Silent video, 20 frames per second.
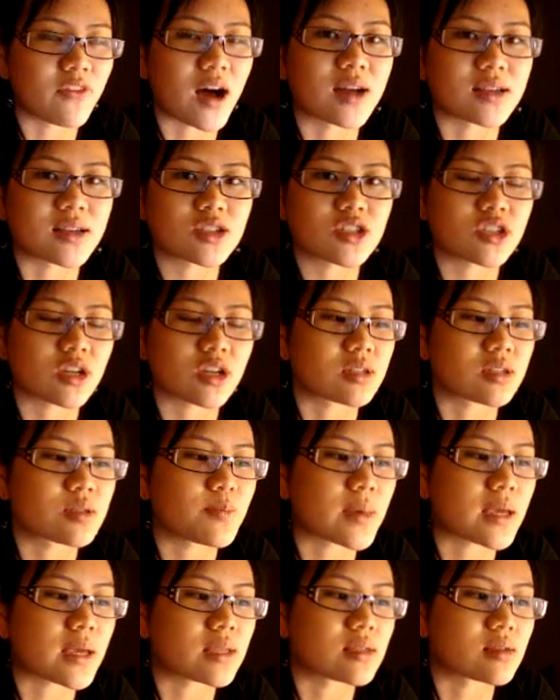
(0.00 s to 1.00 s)
fast
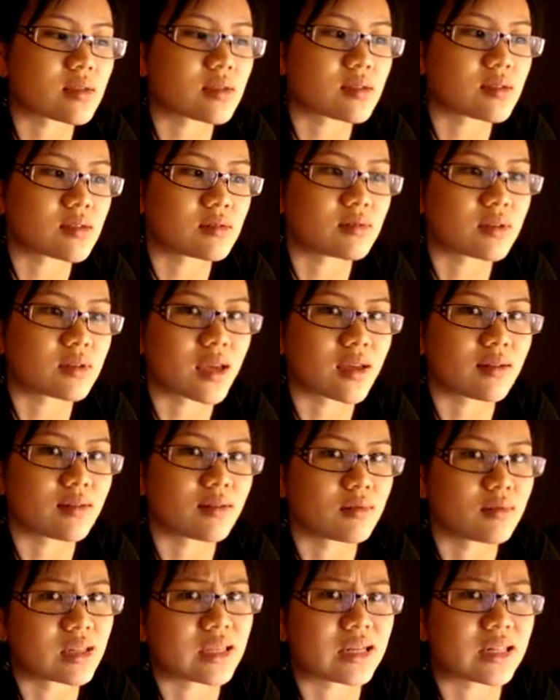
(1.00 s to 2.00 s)
shutter speeds and still
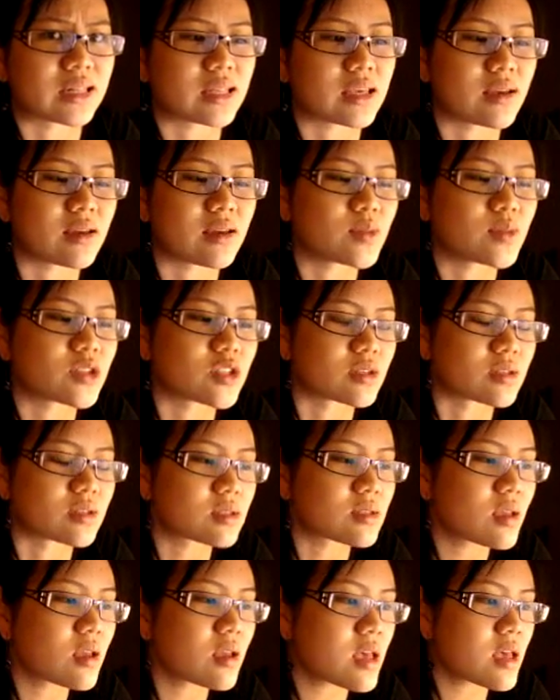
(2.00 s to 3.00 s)
get really clear
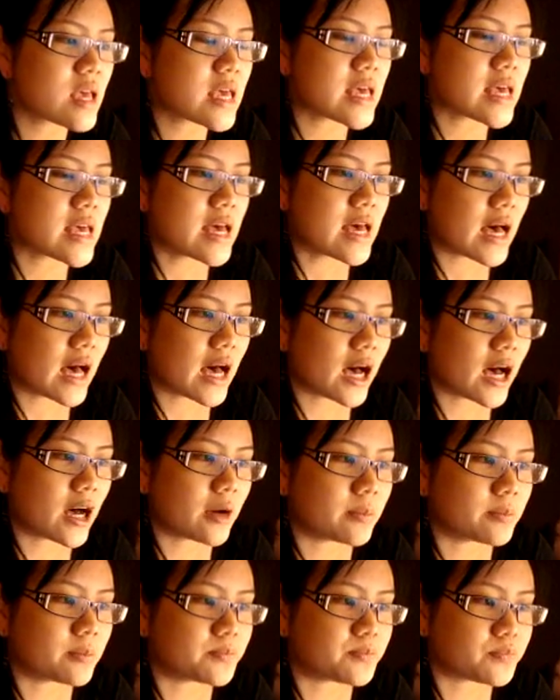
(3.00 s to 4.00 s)
images.
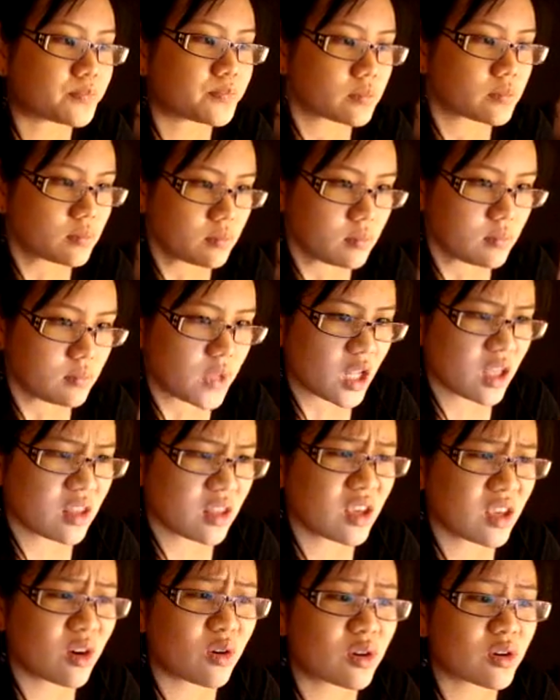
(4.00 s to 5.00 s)

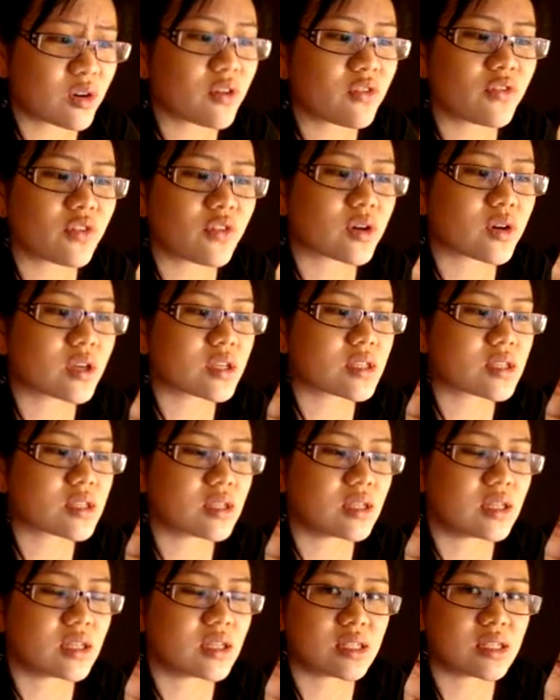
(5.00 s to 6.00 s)
The
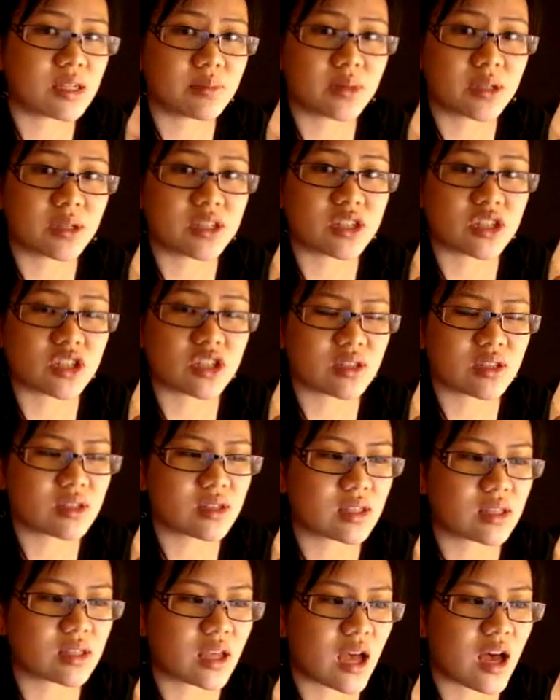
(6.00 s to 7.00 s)
autofocus in dim
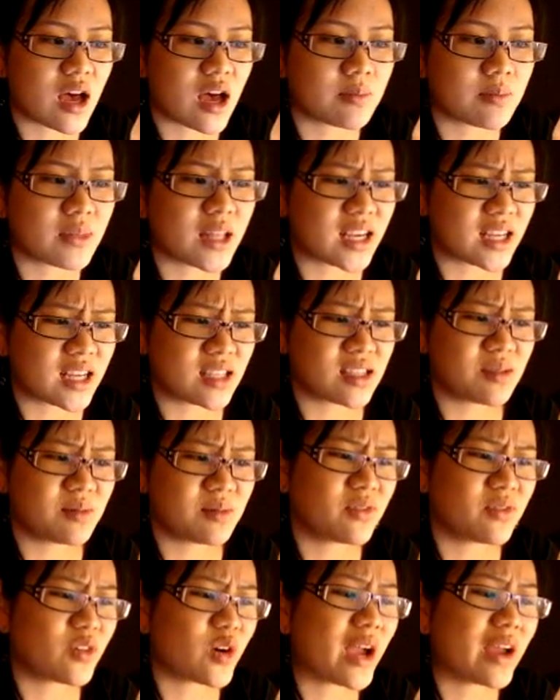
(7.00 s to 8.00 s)
conditions, like I
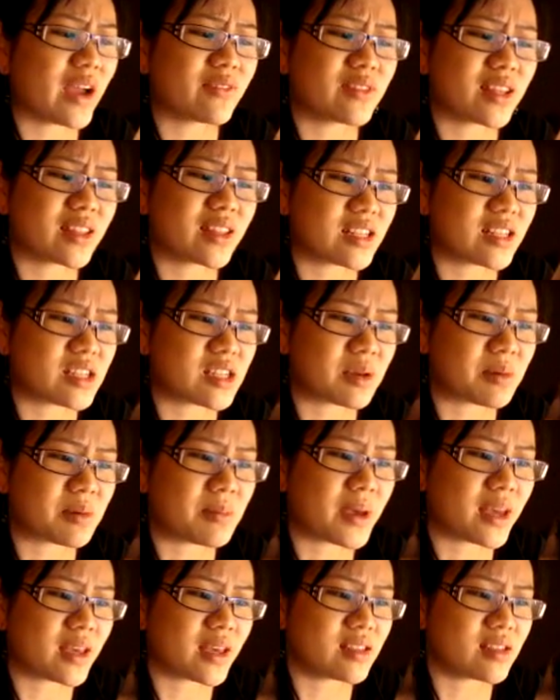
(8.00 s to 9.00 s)
said before, I have nothing to
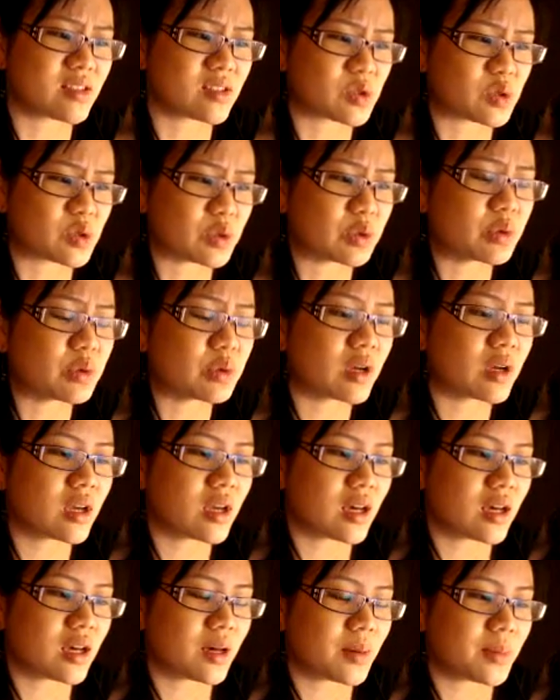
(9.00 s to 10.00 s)
compare this to,
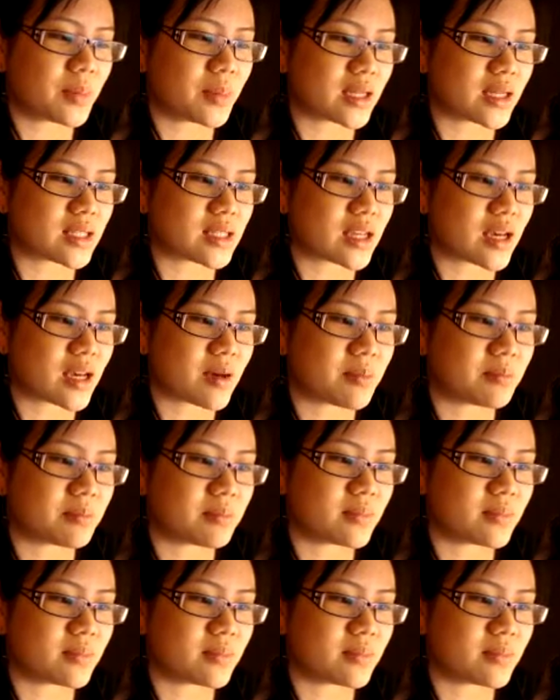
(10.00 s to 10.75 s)
but